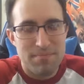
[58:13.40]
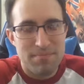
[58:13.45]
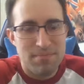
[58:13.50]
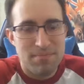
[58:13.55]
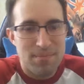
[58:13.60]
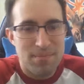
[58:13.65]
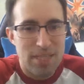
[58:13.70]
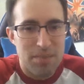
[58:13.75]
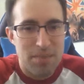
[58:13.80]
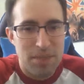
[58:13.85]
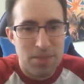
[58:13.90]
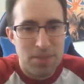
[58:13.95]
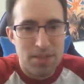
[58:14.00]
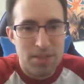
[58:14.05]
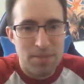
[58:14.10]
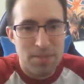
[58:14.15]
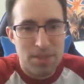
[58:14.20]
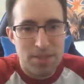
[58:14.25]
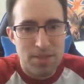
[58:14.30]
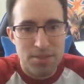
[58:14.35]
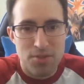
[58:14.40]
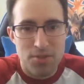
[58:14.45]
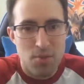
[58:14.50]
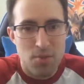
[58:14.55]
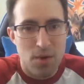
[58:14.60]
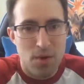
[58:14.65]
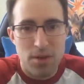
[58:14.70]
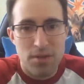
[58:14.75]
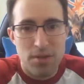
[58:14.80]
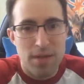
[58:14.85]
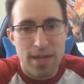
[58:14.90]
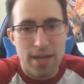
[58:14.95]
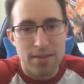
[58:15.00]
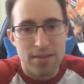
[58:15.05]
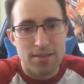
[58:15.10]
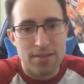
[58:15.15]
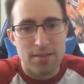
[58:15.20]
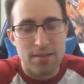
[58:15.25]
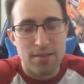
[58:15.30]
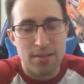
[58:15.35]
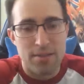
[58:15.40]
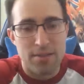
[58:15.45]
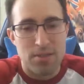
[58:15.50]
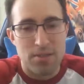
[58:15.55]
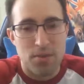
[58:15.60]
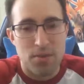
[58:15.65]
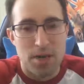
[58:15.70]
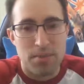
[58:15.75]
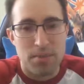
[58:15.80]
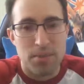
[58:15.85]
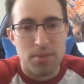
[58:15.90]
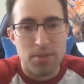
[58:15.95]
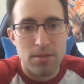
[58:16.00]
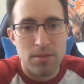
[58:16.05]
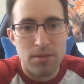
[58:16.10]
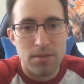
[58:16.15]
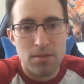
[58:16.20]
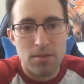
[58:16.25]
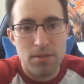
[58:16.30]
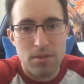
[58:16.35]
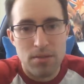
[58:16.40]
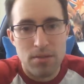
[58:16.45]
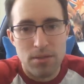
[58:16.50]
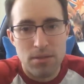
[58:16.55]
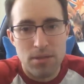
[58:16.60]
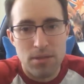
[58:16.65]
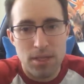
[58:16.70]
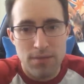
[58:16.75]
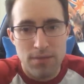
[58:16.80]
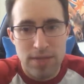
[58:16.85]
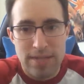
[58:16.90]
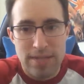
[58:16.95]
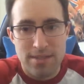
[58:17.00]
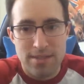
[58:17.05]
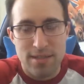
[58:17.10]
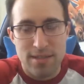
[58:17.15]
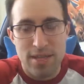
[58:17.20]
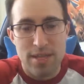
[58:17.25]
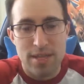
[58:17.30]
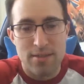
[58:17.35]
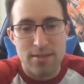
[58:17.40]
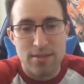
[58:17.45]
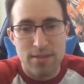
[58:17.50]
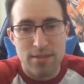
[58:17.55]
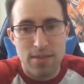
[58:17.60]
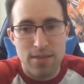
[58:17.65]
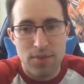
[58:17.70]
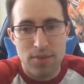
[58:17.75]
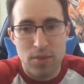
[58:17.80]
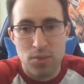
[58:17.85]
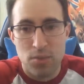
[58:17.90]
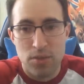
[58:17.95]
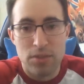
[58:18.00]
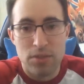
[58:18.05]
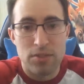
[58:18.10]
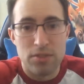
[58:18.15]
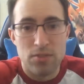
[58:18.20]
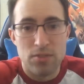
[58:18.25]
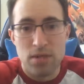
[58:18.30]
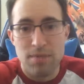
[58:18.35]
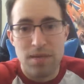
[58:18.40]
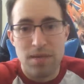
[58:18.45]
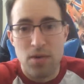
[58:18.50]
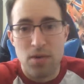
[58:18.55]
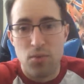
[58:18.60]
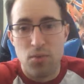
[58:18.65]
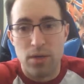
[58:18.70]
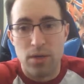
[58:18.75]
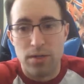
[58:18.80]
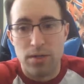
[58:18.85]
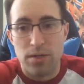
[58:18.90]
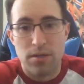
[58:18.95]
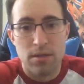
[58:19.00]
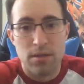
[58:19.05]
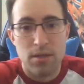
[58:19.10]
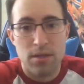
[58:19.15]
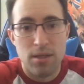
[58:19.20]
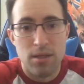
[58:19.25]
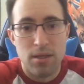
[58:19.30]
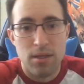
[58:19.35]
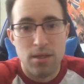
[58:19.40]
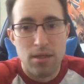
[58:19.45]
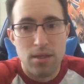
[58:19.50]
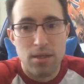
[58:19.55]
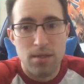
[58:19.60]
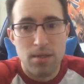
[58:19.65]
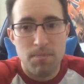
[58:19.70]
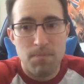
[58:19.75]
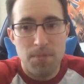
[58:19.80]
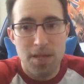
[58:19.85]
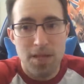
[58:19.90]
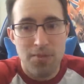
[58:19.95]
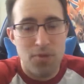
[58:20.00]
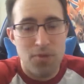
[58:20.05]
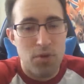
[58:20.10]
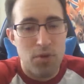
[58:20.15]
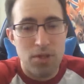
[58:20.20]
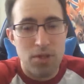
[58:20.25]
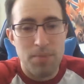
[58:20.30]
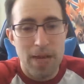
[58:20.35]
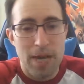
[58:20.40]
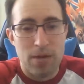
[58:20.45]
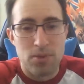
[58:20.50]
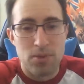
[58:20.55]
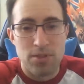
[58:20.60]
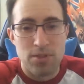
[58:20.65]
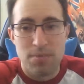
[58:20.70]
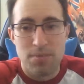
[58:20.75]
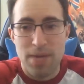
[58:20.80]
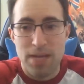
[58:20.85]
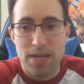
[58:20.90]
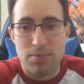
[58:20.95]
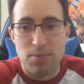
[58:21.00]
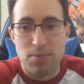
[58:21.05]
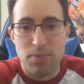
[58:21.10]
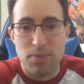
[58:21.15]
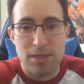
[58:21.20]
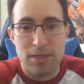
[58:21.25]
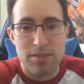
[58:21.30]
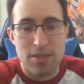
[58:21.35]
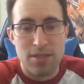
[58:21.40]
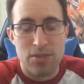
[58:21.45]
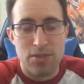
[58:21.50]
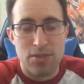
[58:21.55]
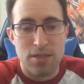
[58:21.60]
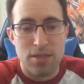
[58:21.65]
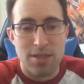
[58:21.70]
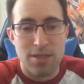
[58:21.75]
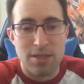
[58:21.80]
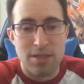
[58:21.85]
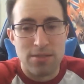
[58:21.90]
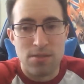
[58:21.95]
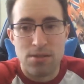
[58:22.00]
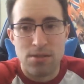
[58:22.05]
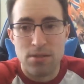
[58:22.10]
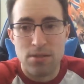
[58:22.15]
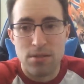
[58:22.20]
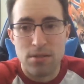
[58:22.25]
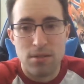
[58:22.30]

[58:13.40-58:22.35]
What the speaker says: the ability to be able to do all of that is incredible, if that's the case. If they really do come out with a fully backwards compatible PlayStation console,